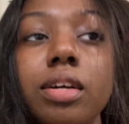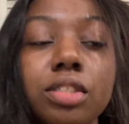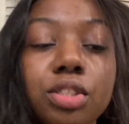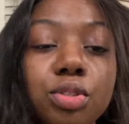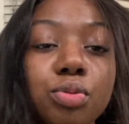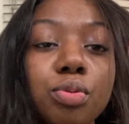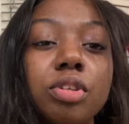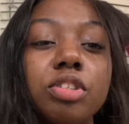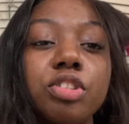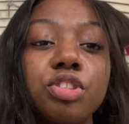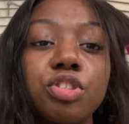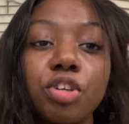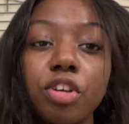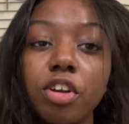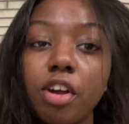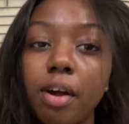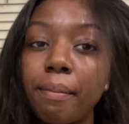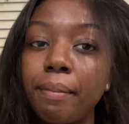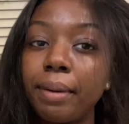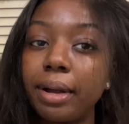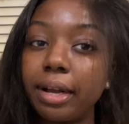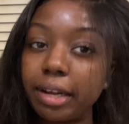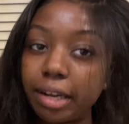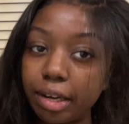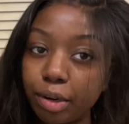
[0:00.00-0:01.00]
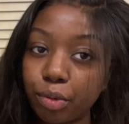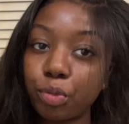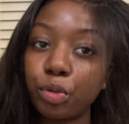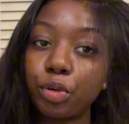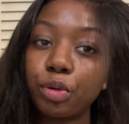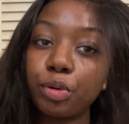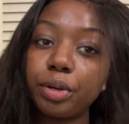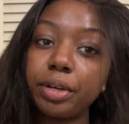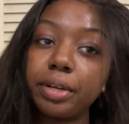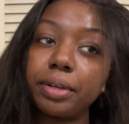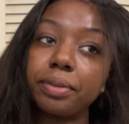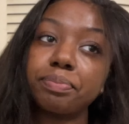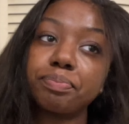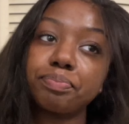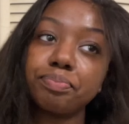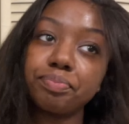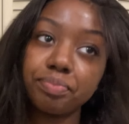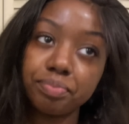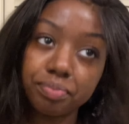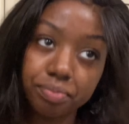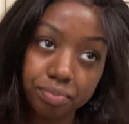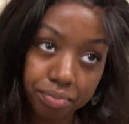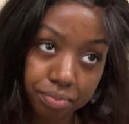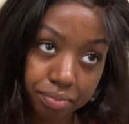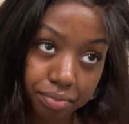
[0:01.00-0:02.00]
just want to show y'all my hair real quick.
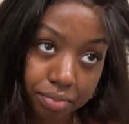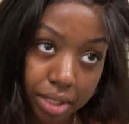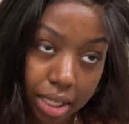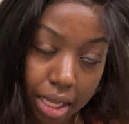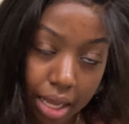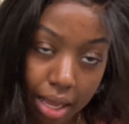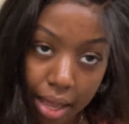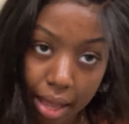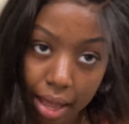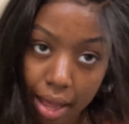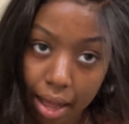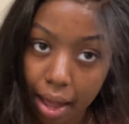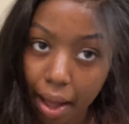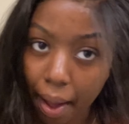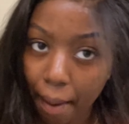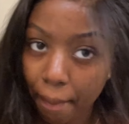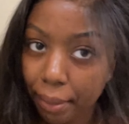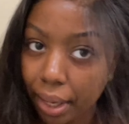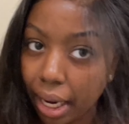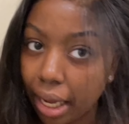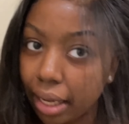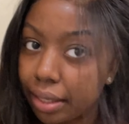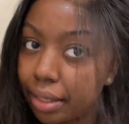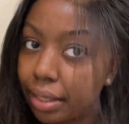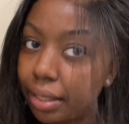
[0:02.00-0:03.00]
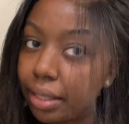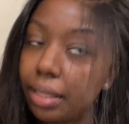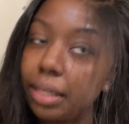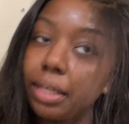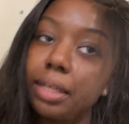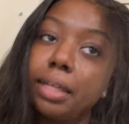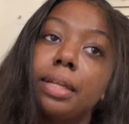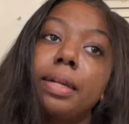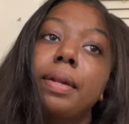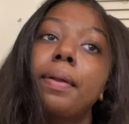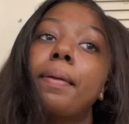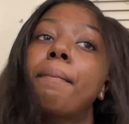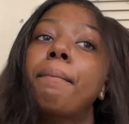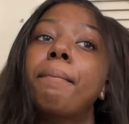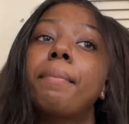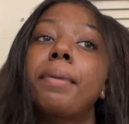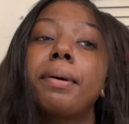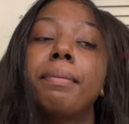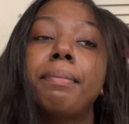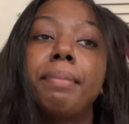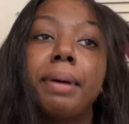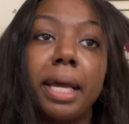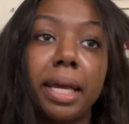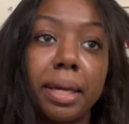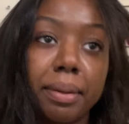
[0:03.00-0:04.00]
I'm not done,
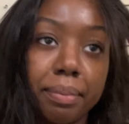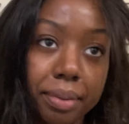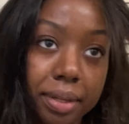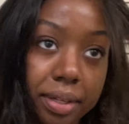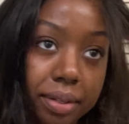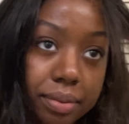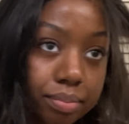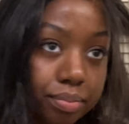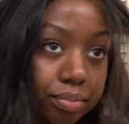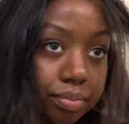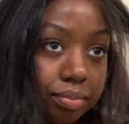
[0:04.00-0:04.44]
but baby,